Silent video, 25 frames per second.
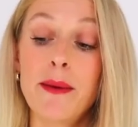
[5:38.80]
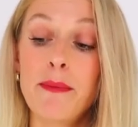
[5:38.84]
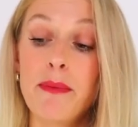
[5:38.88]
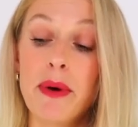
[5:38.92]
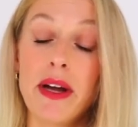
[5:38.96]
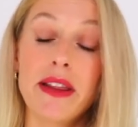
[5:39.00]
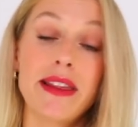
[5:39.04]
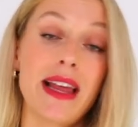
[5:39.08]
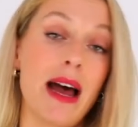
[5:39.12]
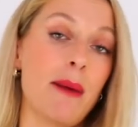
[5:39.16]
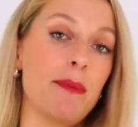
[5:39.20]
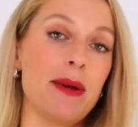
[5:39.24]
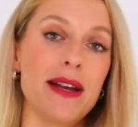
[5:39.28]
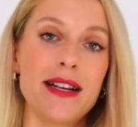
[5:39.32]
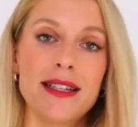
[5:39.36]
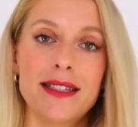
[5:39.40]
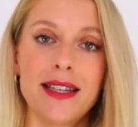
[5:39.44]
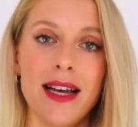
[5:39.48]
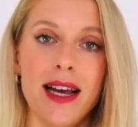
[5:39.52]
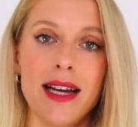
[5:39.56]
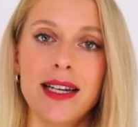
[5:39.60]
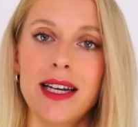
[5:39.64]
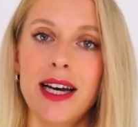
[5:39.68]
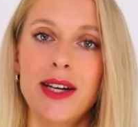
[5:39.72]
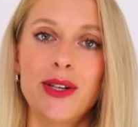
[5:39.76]
but that being
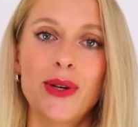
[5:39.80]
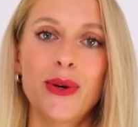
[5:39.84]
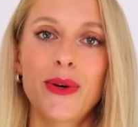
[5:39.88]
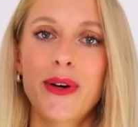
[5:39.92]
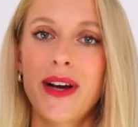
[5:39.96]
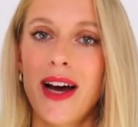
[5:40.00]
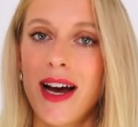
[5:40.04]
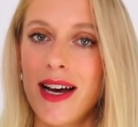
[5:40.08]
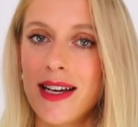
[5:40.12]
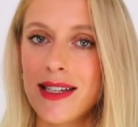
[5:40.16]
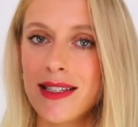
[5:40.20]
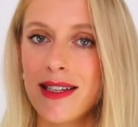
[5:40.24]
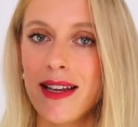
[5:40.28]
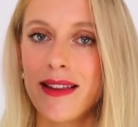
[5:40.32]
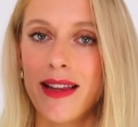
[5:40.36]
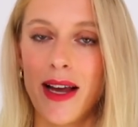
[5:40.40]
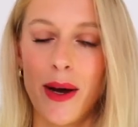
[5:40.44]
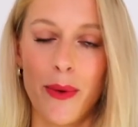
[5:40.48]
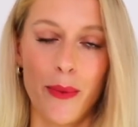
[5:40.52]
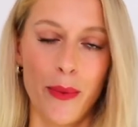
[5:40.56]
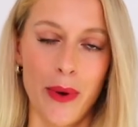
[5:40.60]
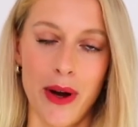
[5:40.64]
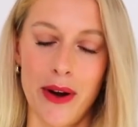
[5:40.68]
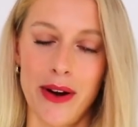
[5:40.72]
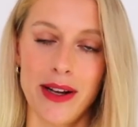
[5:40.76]
said, I know guys
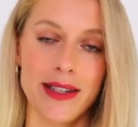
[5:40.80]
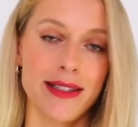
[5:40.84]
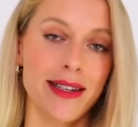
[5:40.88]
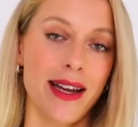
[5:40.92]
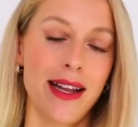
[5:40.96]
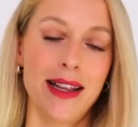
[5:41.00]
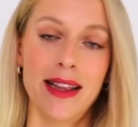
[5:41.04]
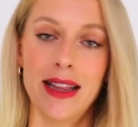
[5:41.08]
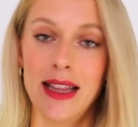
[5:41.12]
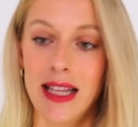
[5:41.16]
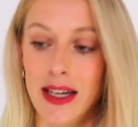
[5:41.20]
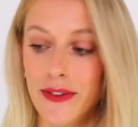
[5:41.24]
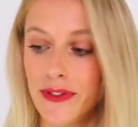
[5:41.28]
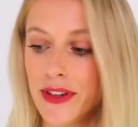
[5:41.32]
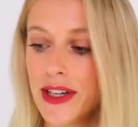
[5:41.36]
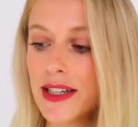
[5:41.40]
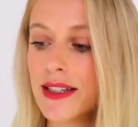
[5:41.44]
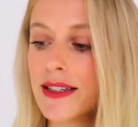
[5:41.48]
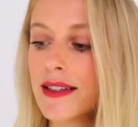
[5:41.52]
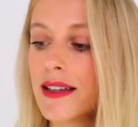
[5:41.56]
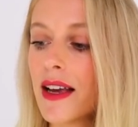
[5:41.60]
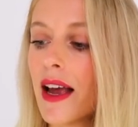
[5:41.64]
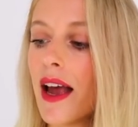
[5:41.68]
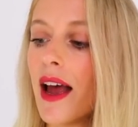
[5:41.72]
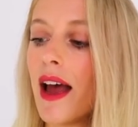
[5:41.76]
that wear it and love
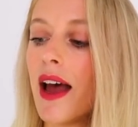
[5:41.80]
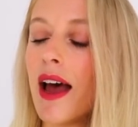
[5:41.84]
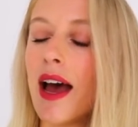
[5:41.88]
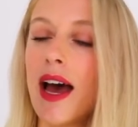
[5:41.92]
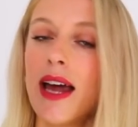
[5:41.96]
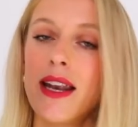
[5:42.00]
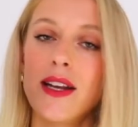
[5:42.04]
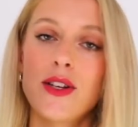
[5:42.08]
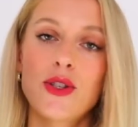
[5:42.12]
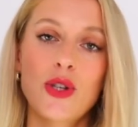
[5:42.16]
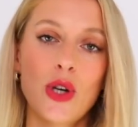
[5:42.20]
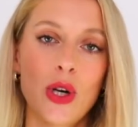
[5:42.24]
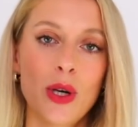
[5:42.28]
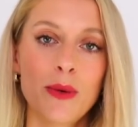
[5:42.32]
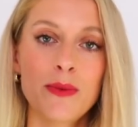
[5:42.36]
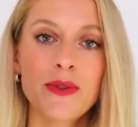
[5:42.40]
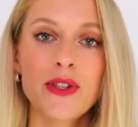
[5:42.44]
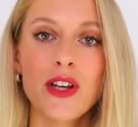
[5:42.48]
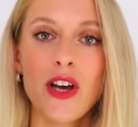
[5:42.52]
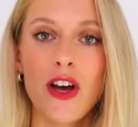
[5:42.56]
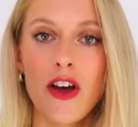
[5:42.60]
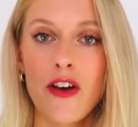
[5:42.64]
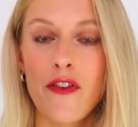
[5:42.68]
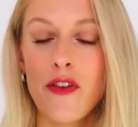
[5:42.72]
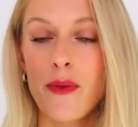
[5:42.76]
it. And in
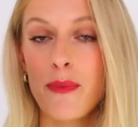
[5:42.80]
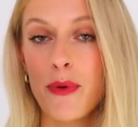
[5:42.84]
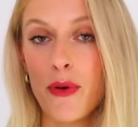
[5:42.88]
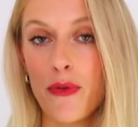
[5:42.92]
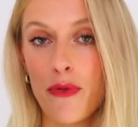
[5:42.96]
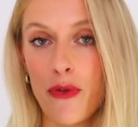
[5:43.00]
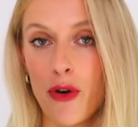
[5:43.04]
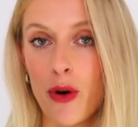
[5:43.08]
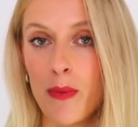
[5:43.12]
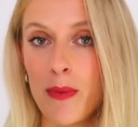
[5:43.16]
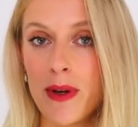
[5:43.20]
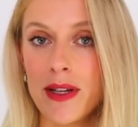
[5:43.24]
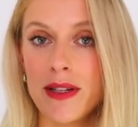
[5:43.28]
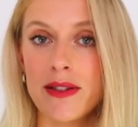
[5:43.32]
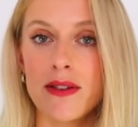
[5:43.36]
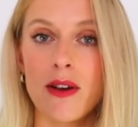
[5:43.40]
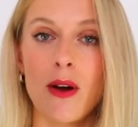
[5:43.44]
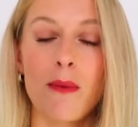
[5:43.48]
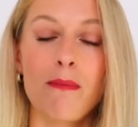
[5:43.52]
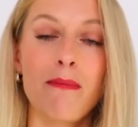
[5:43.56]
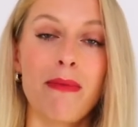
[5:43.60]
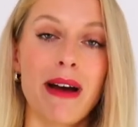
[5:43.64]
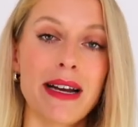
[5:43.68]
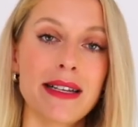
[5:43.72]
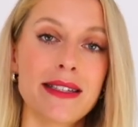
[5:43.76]
terms of performance
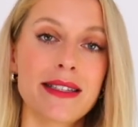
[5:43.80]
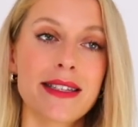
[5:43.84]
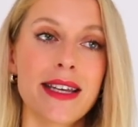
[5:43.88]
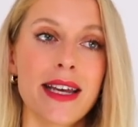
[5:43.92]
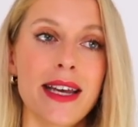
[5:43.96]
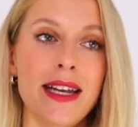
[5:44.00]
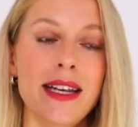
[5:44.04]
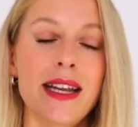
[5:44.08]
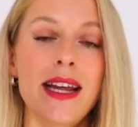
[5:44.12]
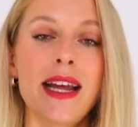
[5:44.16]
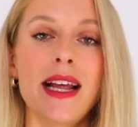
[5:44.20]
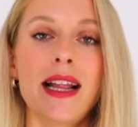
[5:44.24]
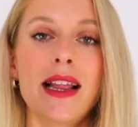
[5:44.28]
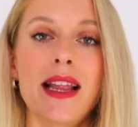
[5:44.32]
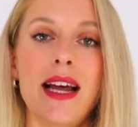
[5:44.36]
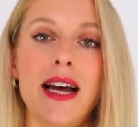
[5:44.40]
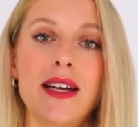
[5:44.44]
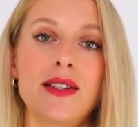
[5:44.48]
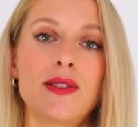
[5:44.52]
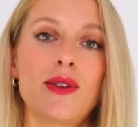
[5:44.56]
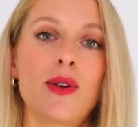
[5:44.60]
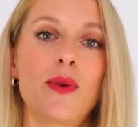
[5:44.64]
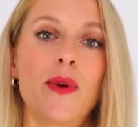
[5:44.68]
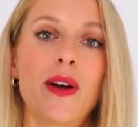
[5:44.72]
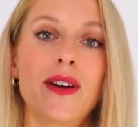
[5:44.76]
on my skin, it
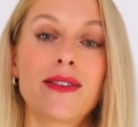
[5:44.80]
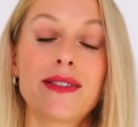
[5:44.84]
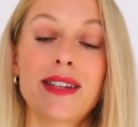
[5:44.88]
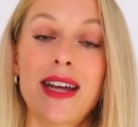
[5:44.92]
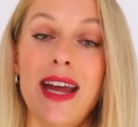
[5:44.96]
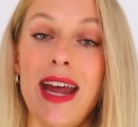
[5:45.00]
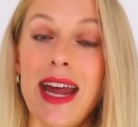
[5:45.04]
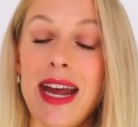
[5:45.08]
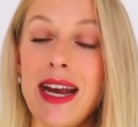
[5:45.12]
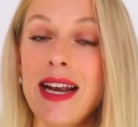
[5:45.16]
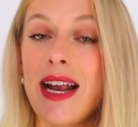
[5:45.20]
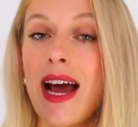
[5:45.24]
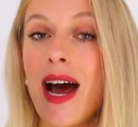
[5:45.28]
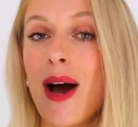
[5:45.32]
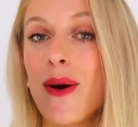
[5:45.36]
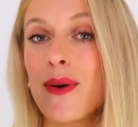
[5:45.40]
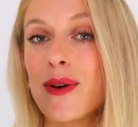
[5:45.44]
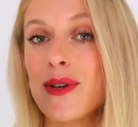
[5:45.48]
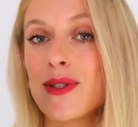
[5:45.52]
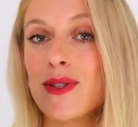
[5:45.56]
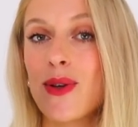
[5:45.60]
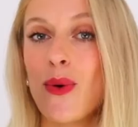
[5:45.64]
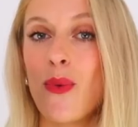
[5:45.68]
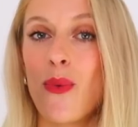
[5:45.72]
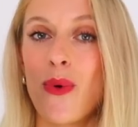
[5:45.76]
lasts around 8
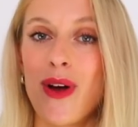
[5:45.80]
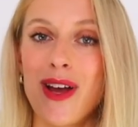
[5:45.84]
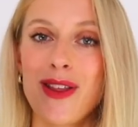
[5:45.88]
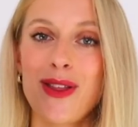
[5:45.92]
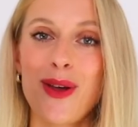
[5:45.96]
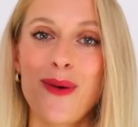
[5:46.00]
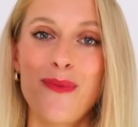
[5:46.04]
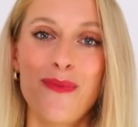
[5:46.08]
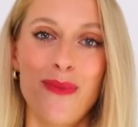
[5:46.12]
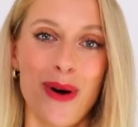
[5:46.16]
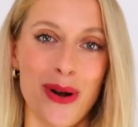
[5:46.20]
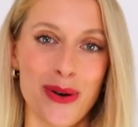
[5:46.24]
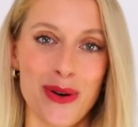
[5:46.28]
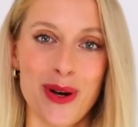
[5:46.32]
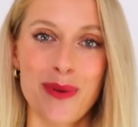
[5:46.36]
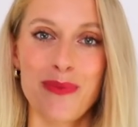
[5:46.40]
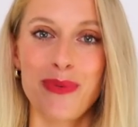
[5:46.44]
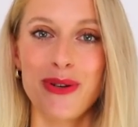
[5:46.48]
hours with moderate